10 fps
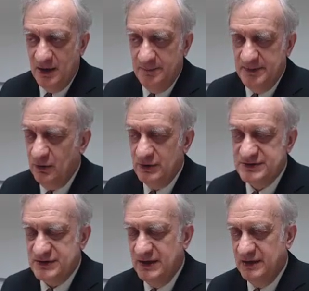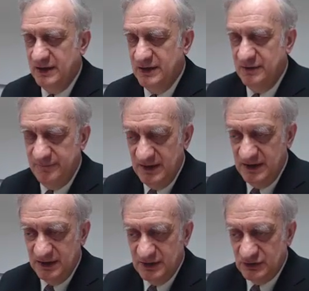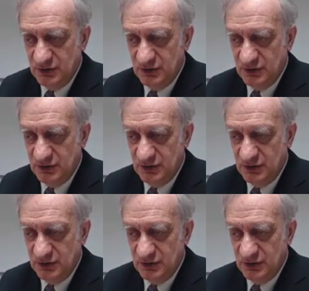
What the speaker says: because the